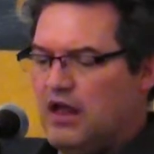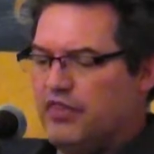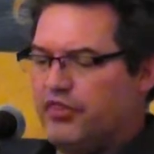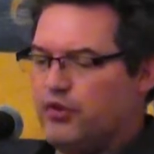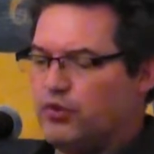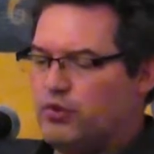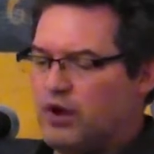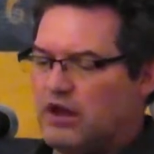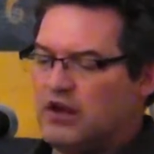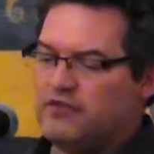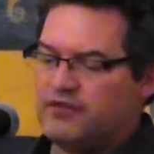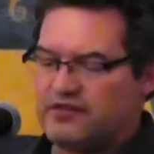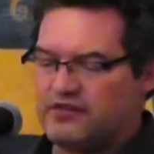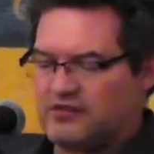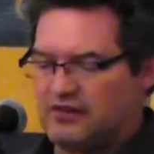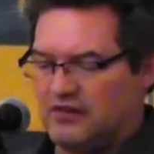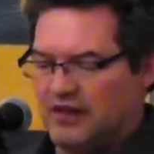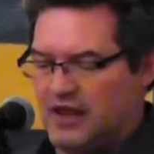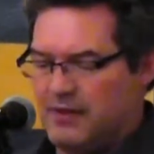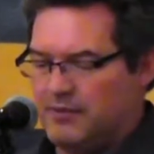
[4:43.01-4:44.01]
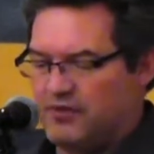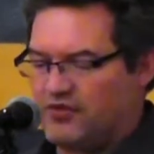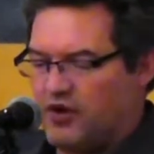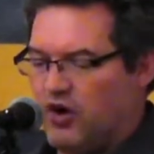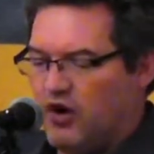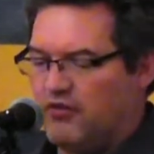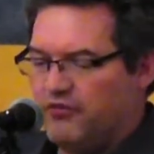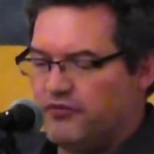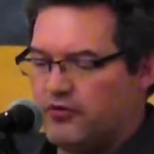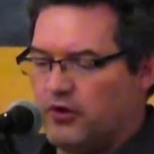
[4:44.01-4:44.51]
The relativist claim is
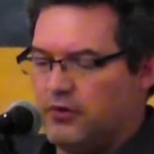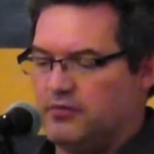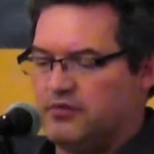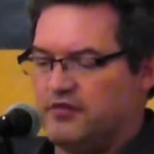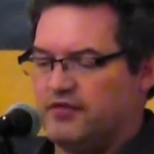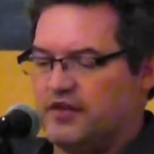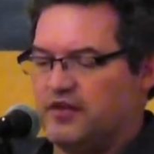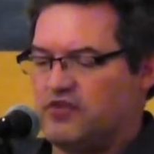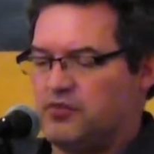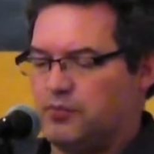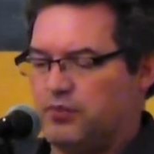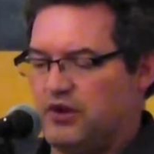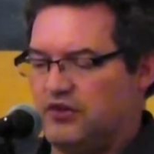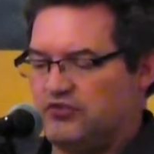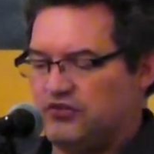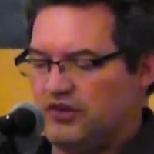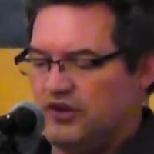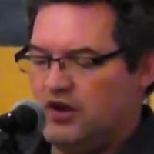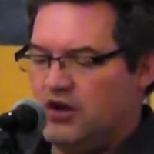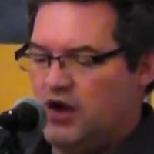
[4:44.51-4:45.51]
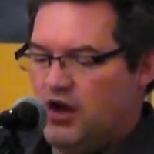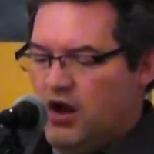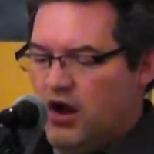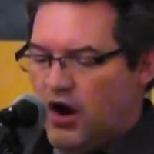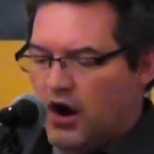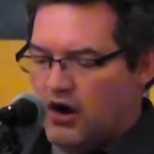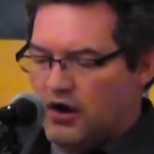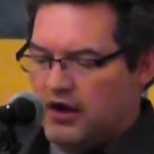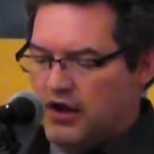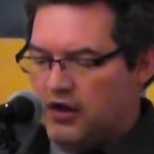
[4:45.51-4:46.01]
all forms of expression
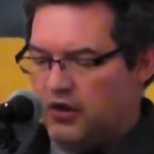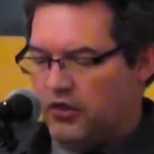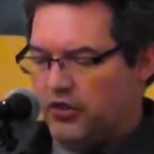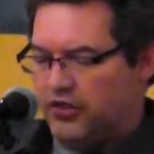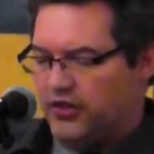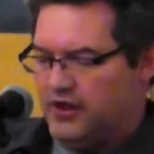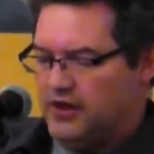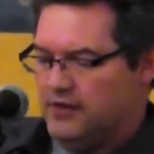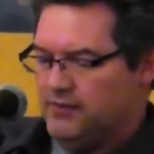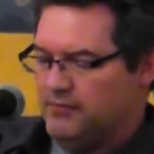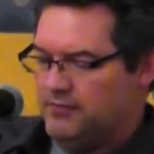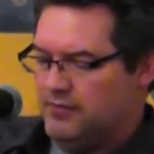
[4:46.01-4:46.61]
are healthy.